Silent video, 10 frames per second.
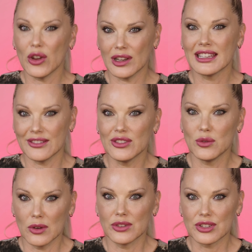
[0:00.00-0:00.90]
only if
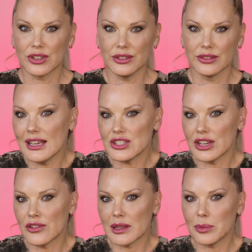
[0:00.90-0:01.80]
you want to. I
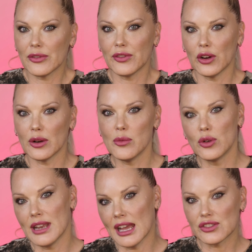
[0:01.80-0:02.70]
generally prefer a
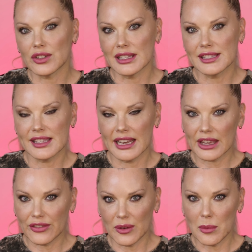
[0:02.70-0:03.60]
more natural
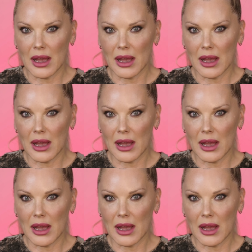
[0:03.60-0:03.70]
aesthetic for